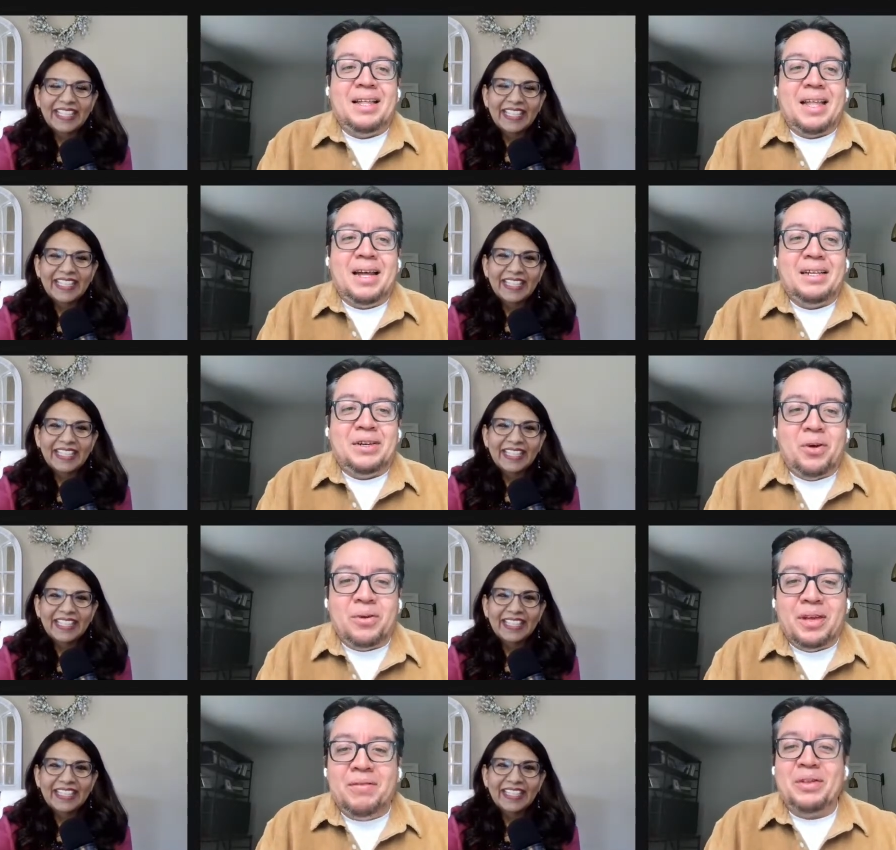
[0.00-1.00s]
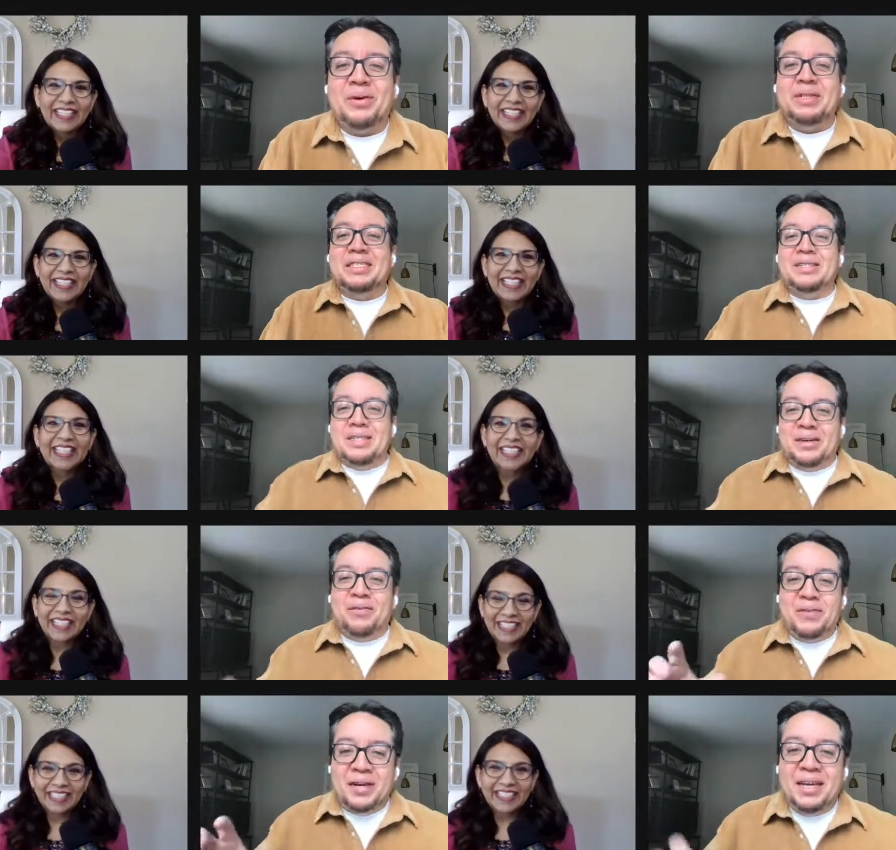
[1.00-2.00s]
Speaker 1: that that even though it sounds a little
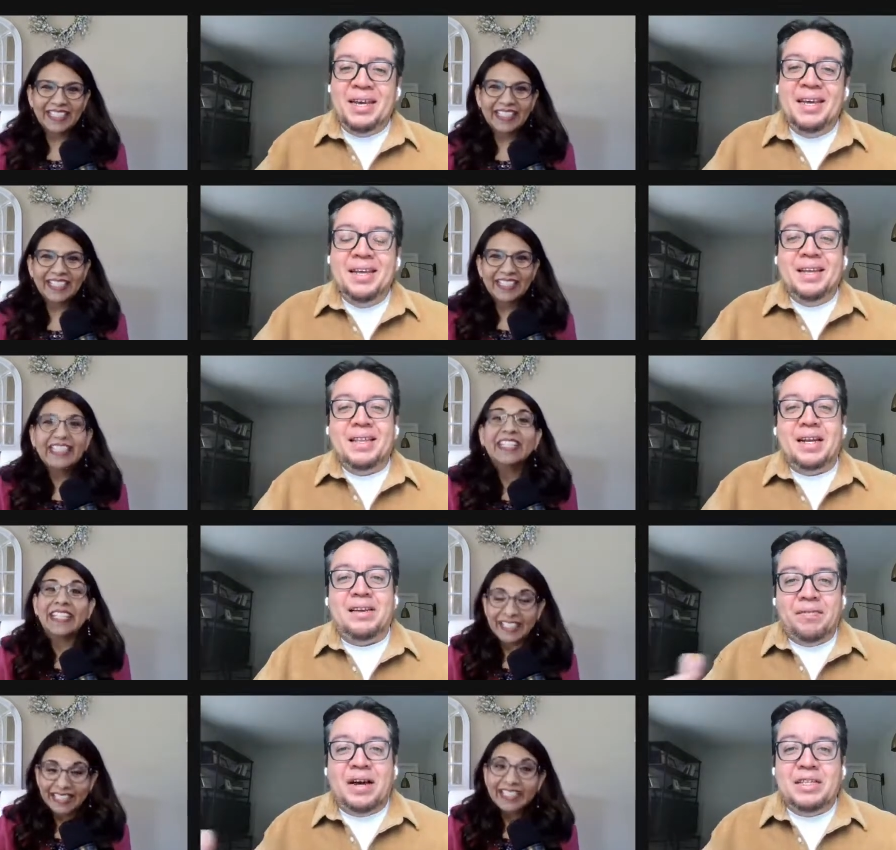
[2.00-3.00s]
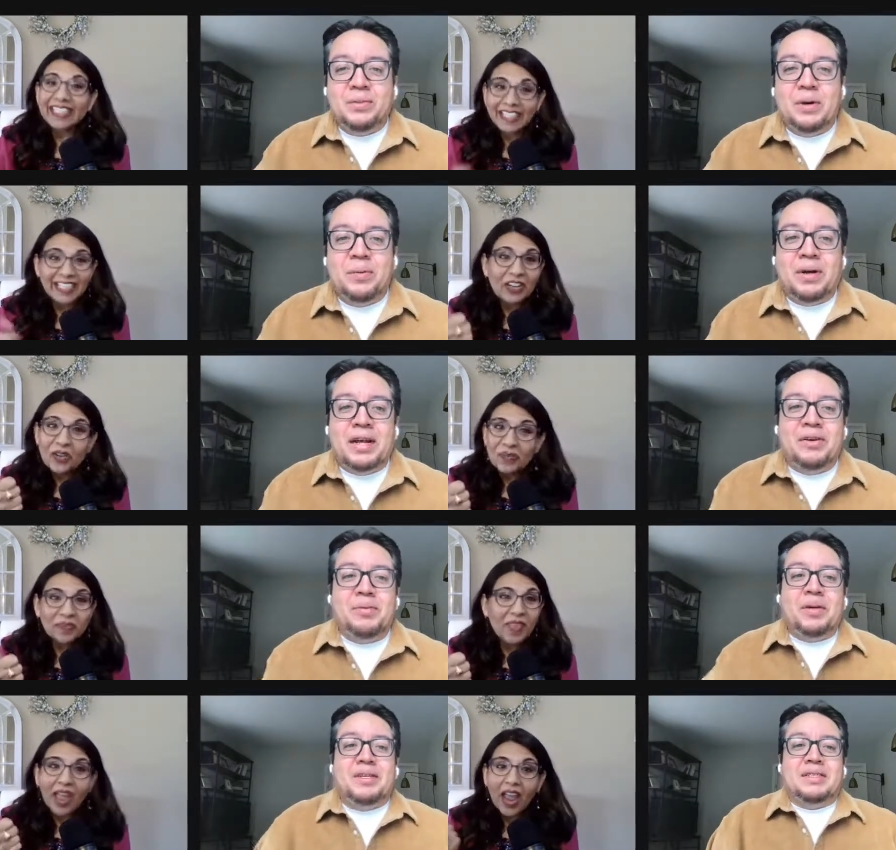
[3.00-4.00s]
funny, that defines what what I
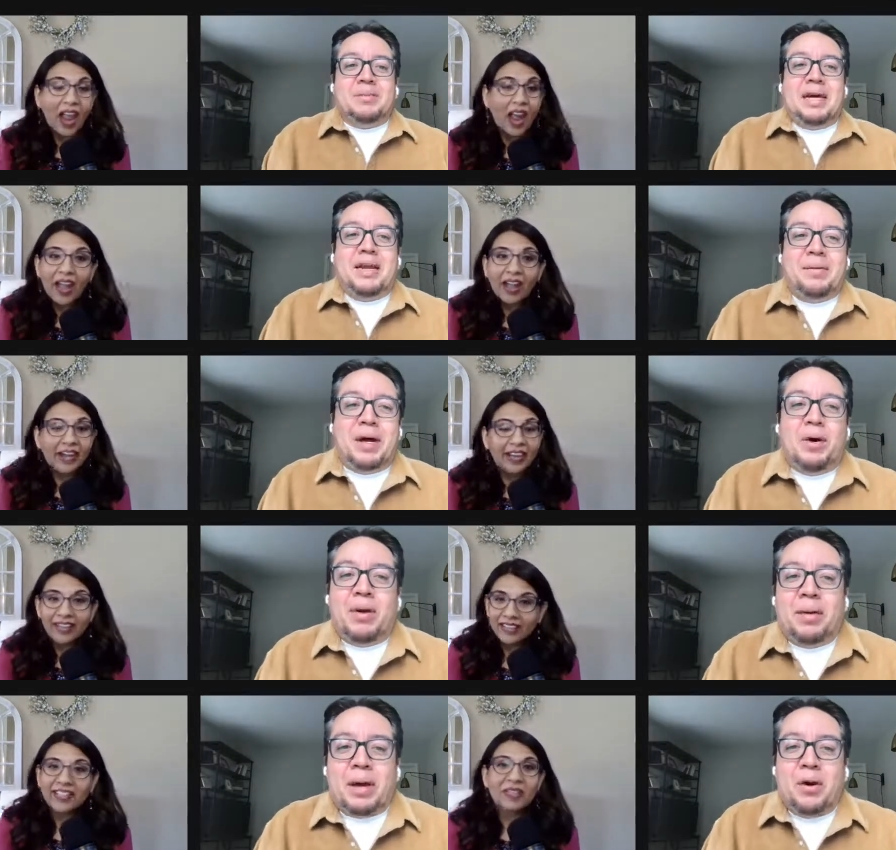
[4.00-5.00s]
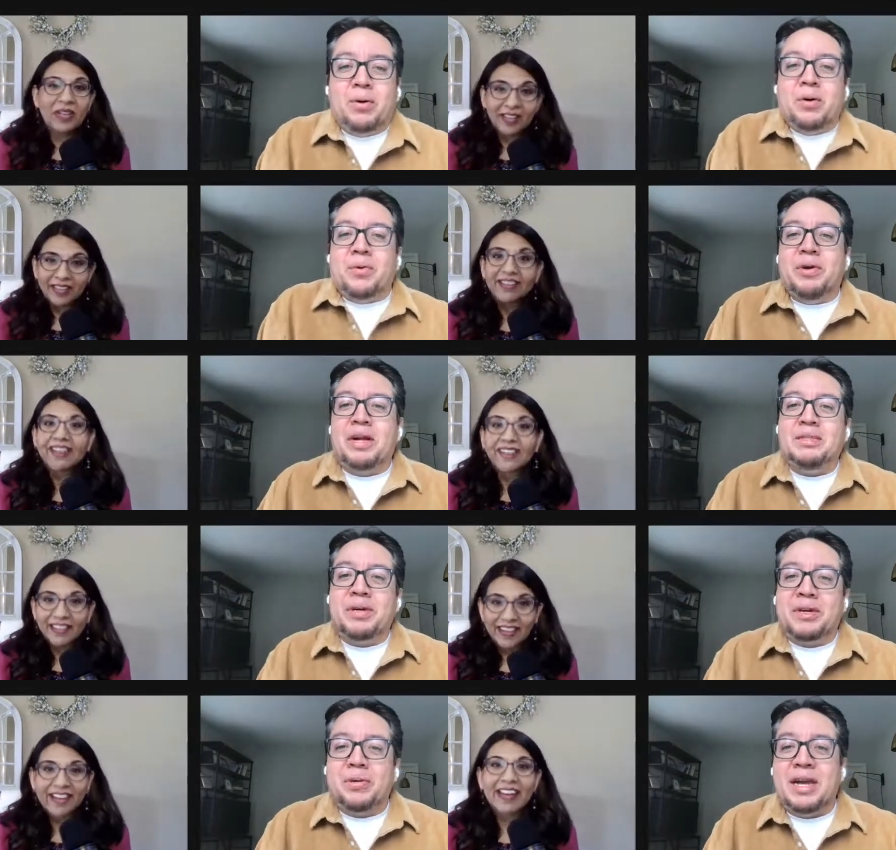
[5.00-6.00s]
do because my my whole That's my right. whole career has
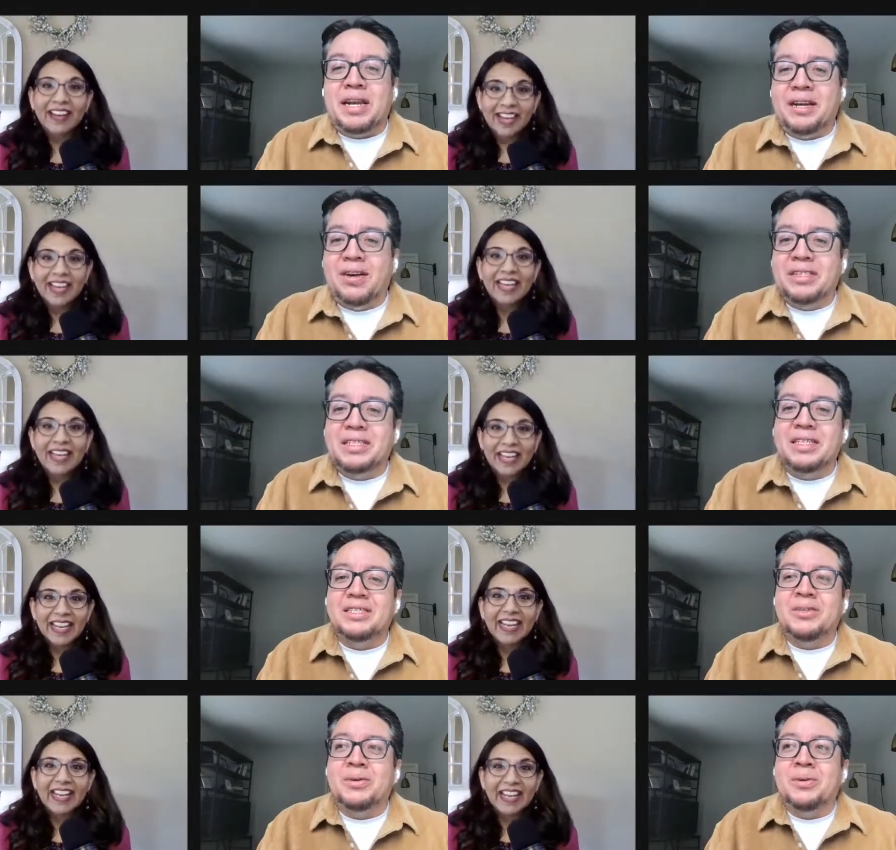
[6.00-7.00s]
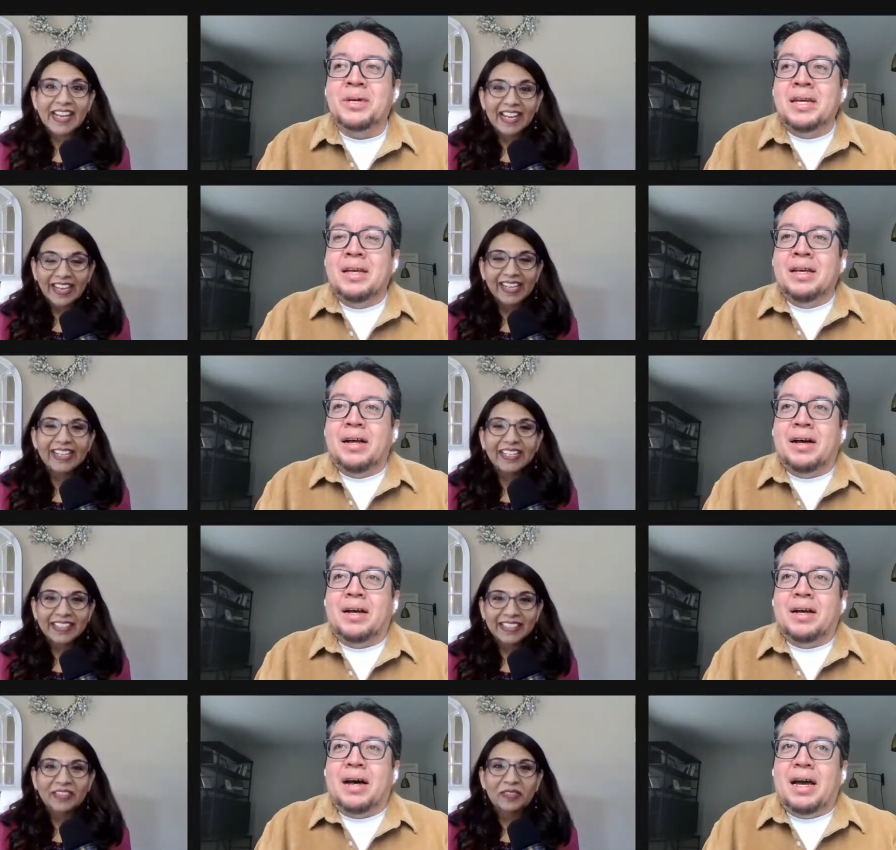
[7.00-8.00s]
been creating content, and so
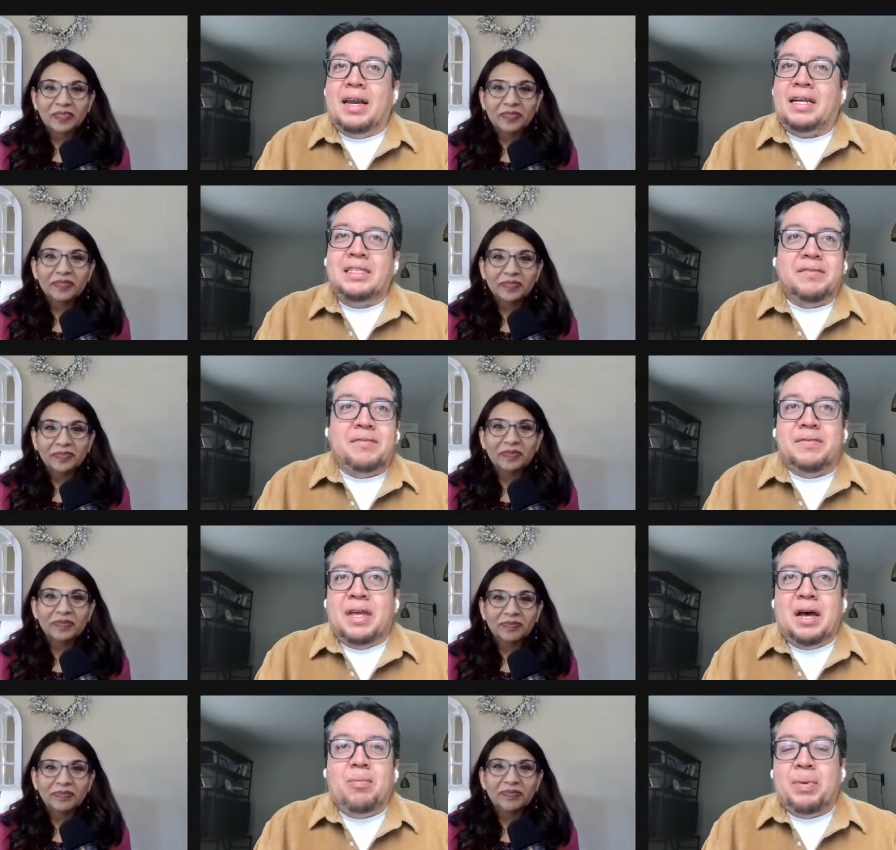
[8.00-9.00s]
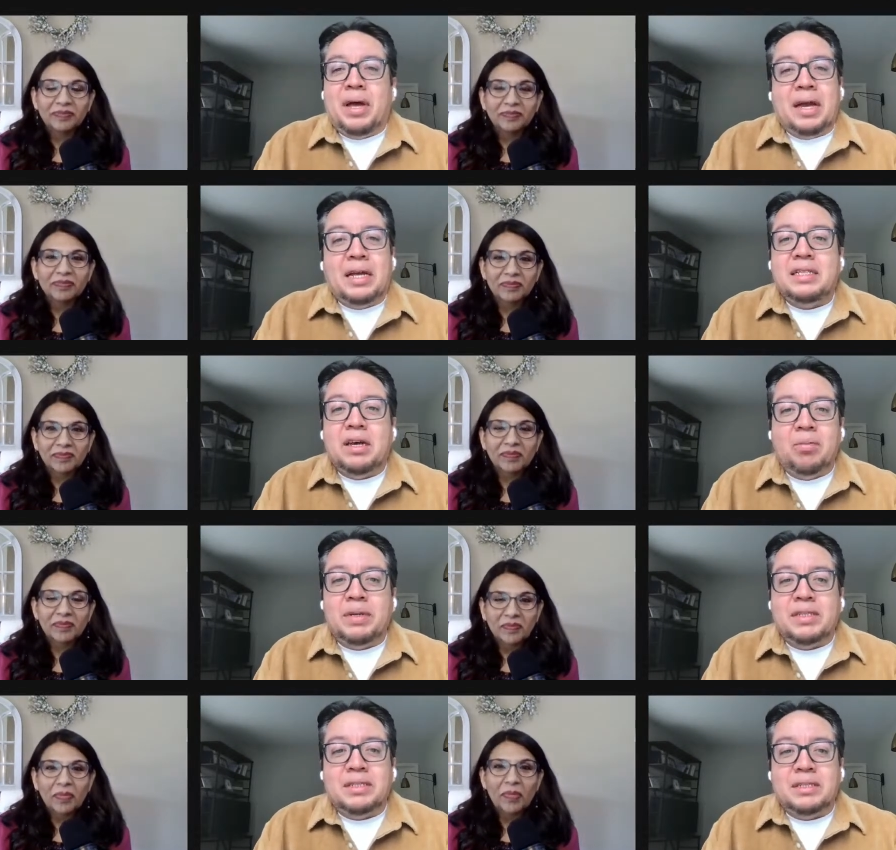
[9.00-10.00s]
uh, I like to help I like to help
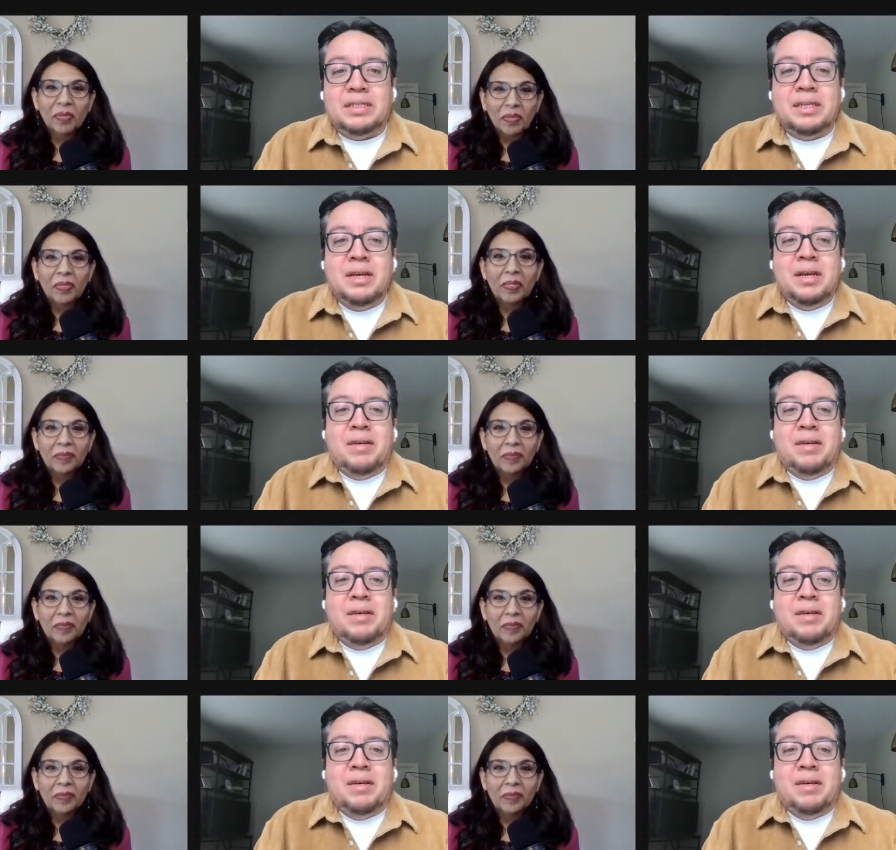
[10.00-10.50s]
businesses